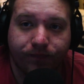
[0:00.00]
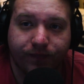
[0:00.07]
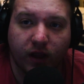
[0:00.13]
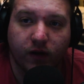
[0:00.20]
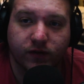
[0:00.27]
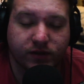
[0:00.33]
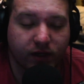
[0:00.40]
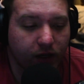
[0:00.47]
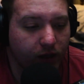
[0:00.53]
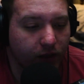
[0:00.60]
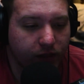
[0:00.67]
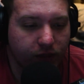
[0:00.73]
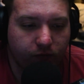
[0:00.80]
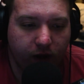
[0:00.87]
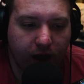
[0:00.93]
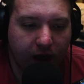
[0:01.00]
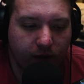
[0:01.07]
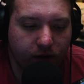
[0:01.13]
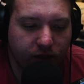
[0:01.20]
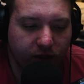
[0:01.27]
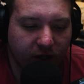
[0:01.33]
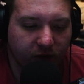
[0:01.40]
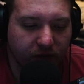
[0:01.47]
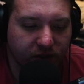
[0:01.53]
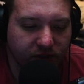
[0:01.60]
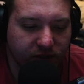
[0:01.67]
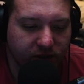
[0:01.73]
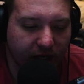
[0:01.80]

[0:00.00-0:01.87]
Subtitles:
That was like a 3-hour thing. We just